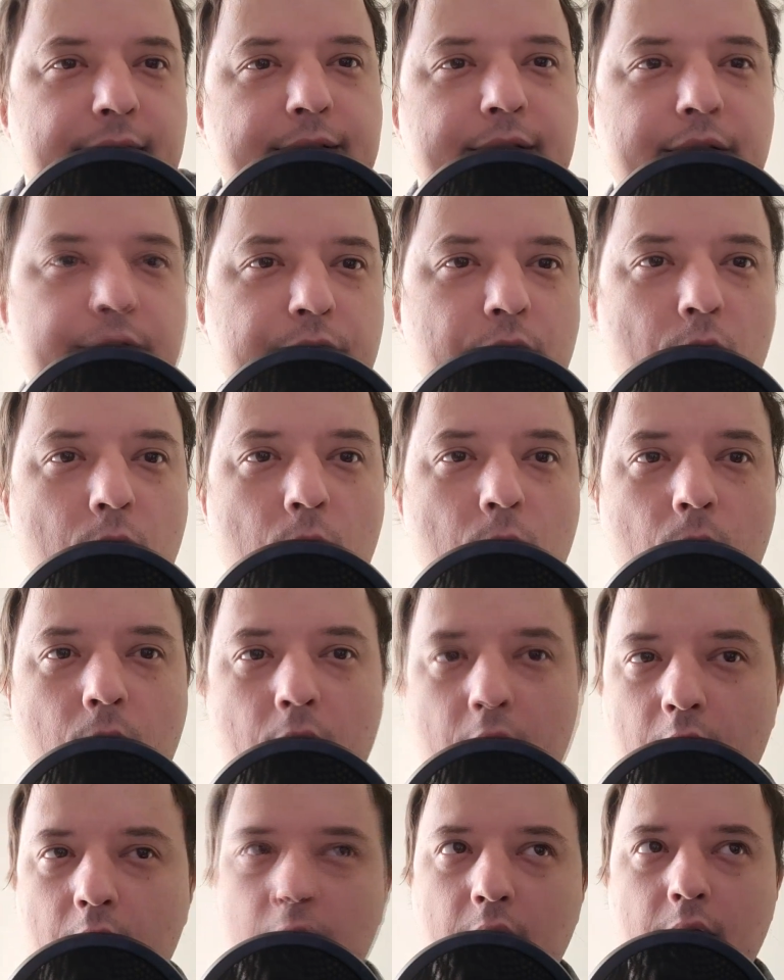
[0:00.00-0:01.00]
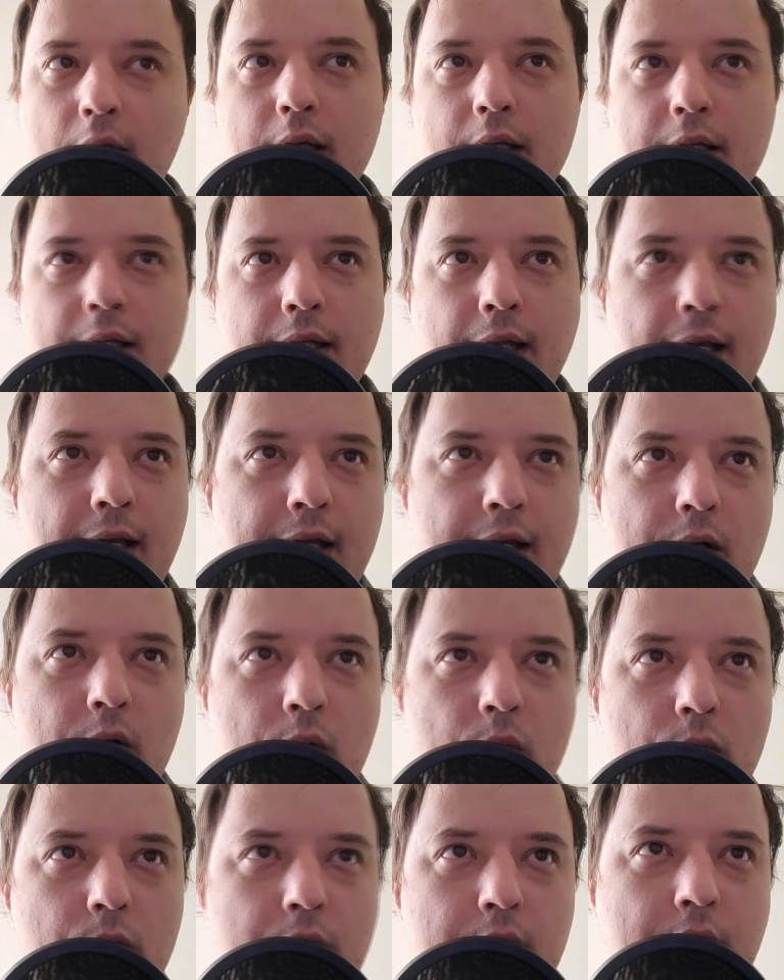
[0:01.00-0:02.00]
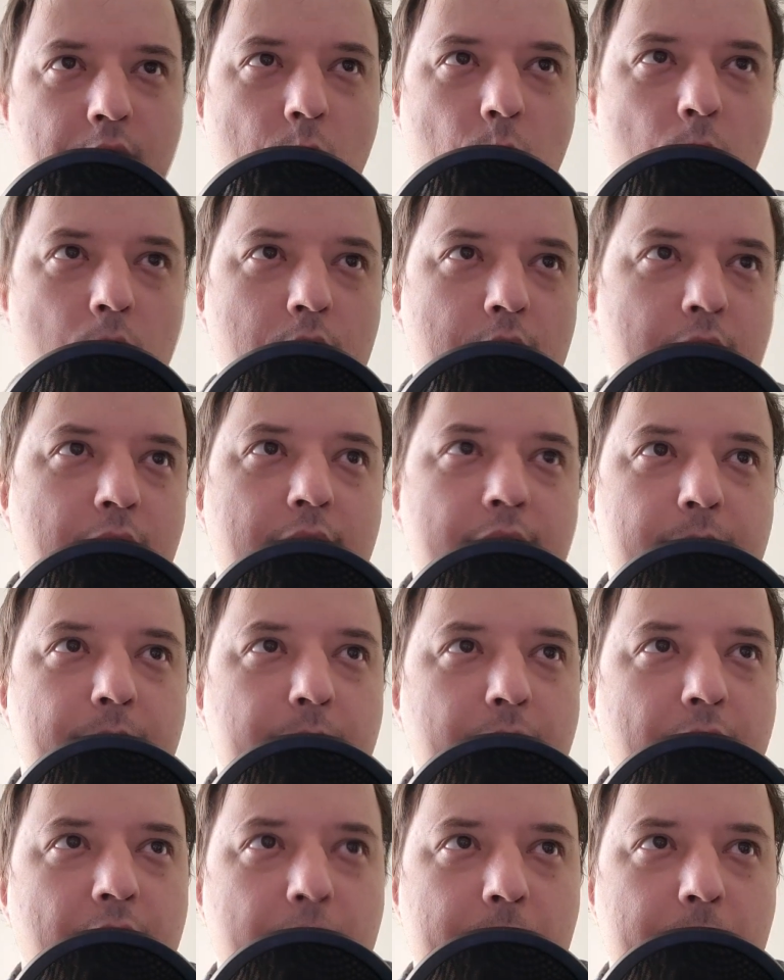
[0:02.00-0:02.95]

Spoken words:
So they will not be